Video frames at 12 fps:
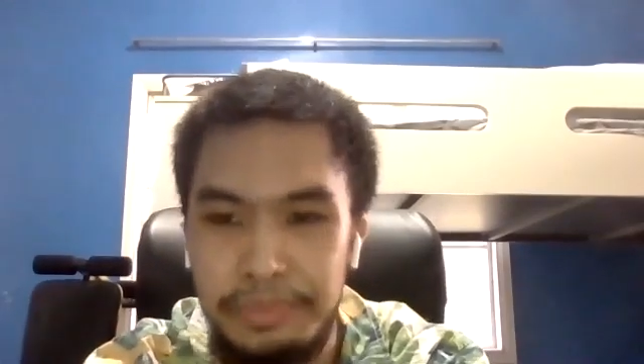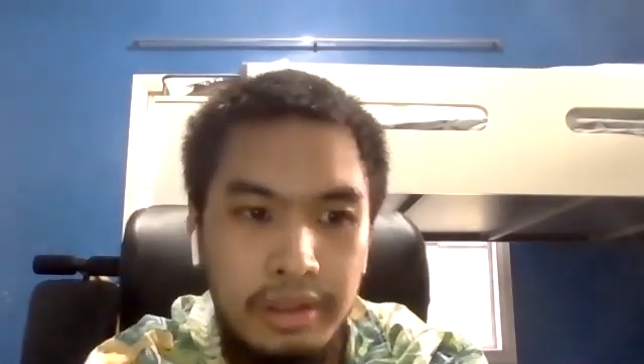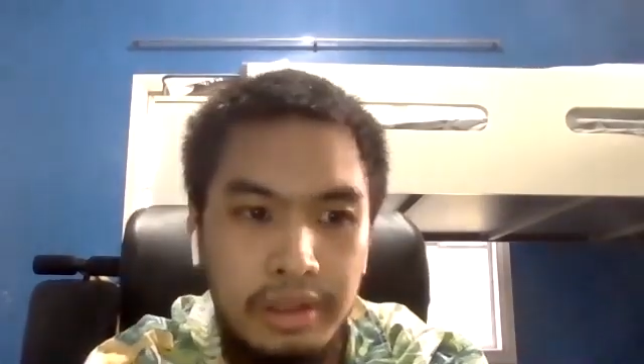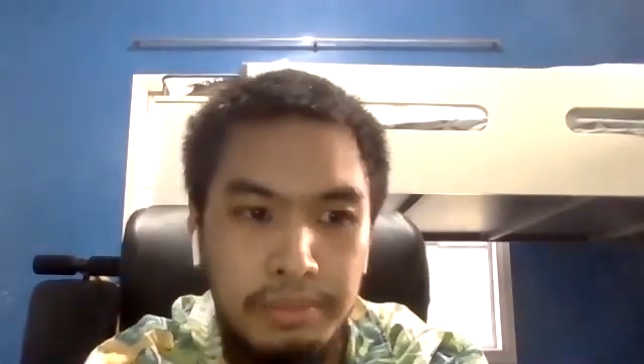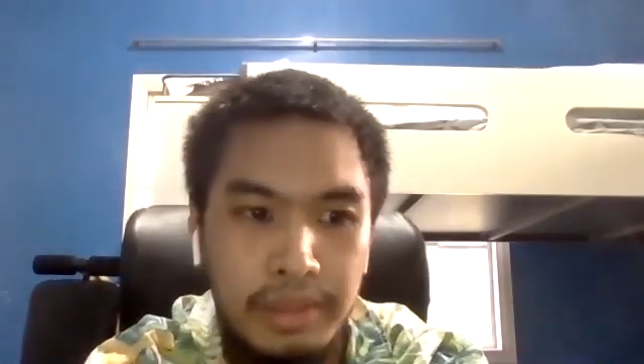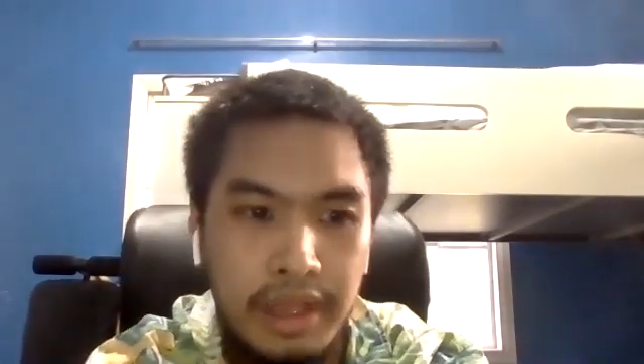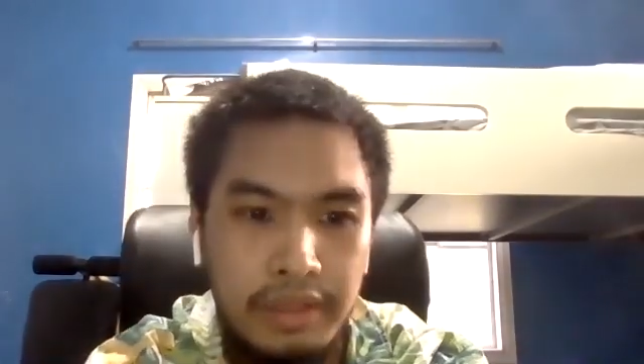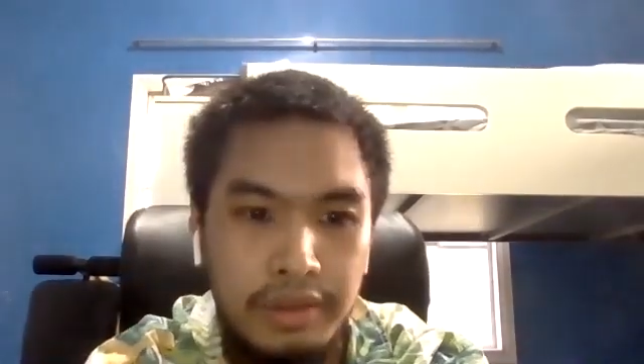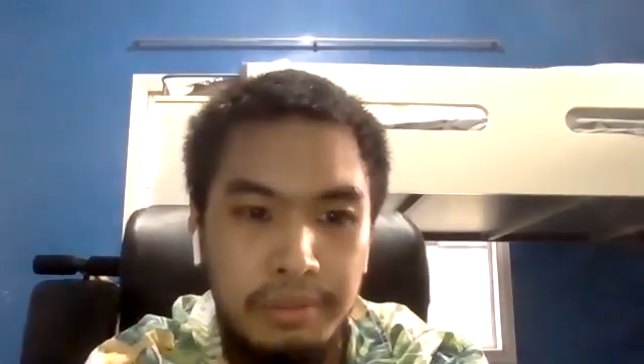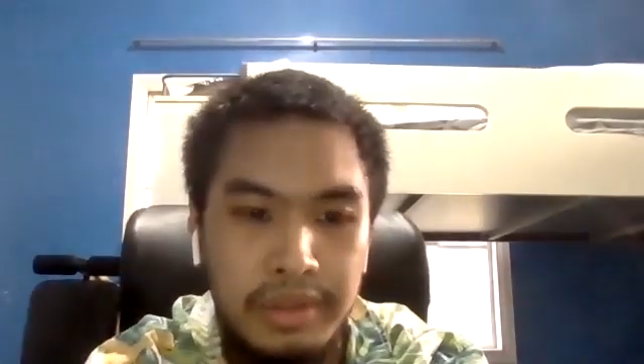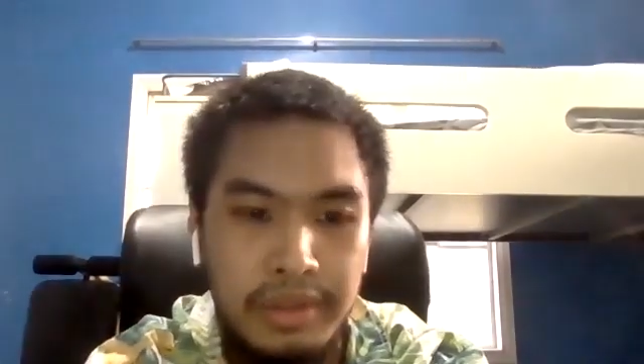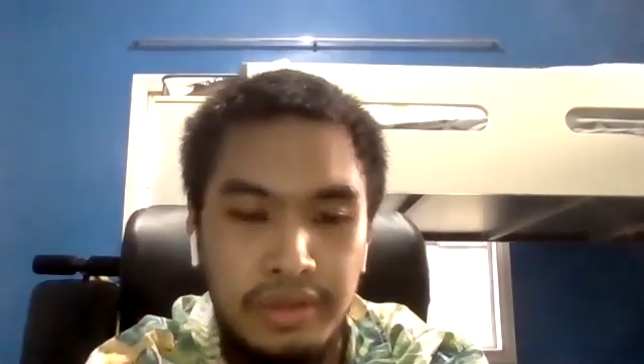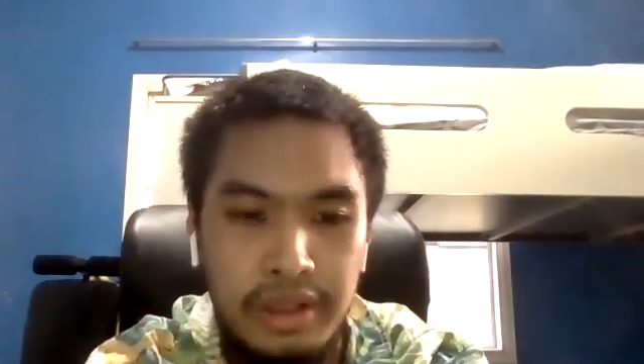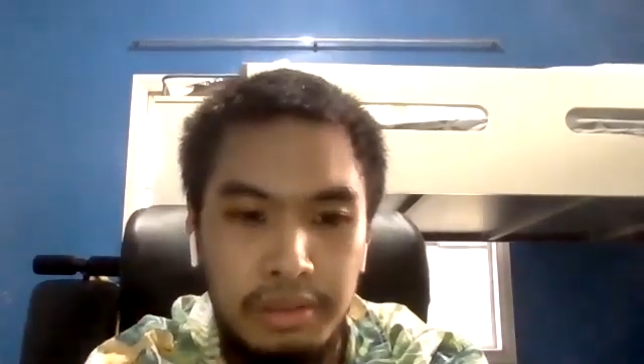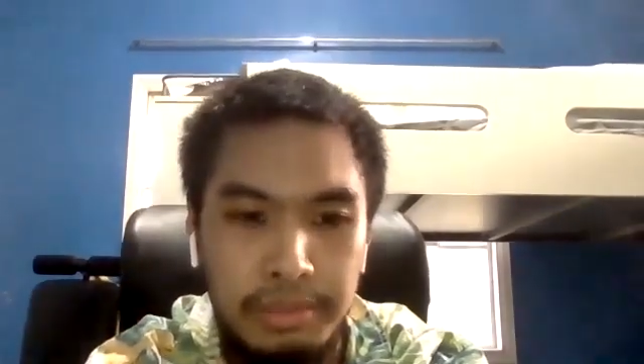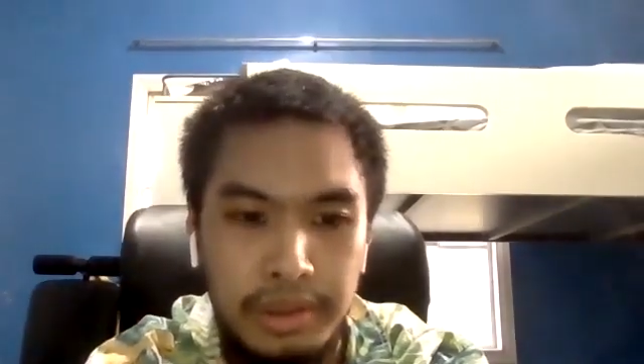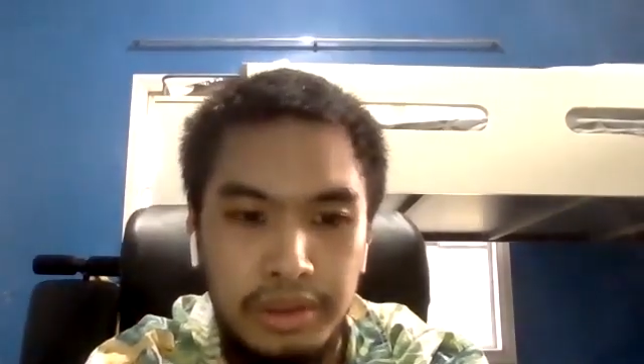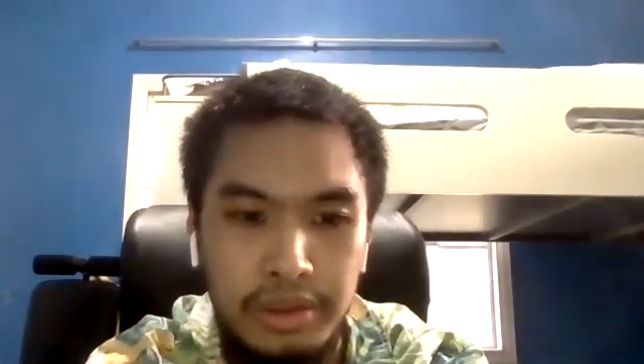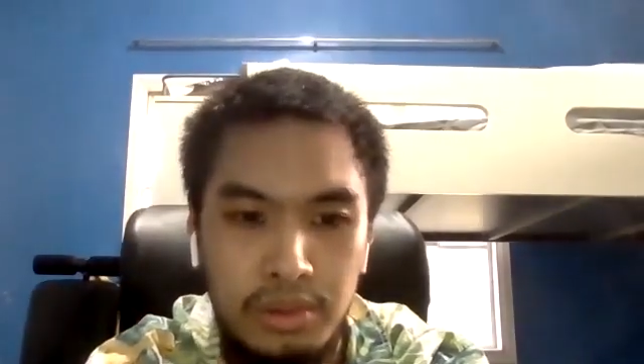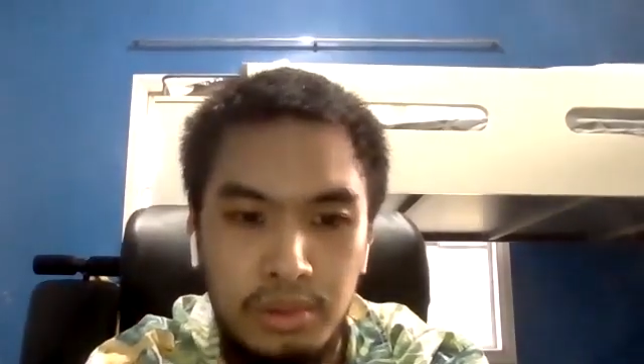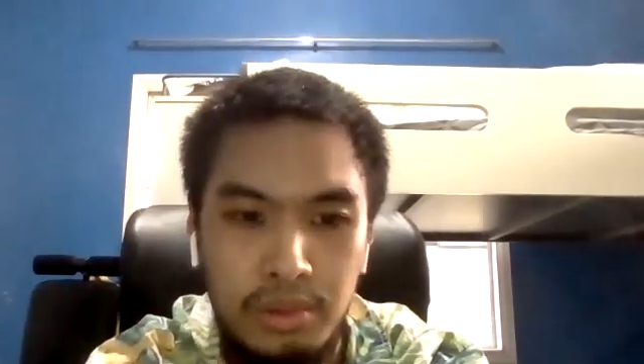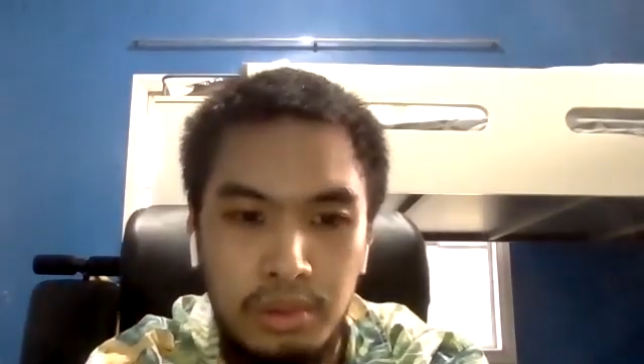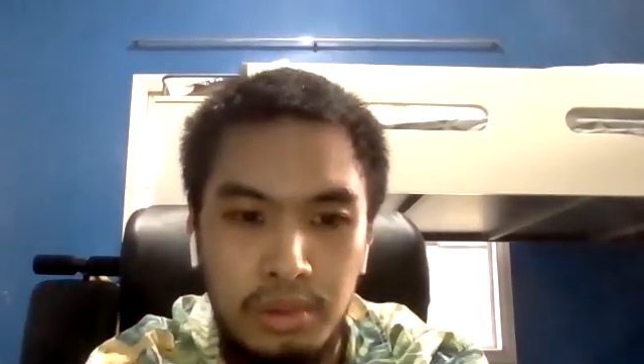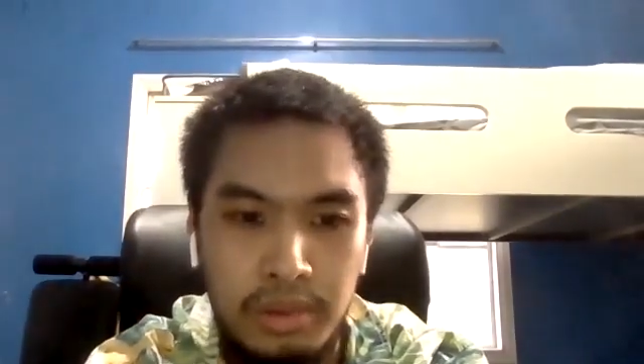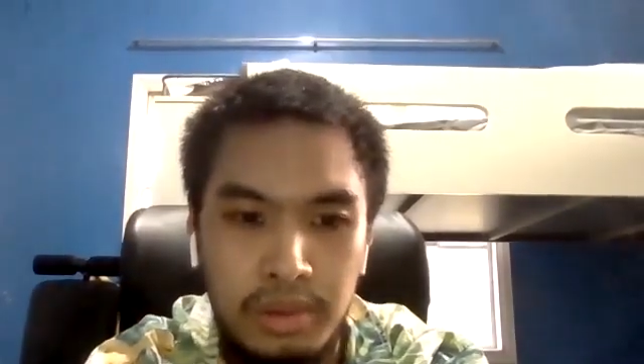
In platform developer two,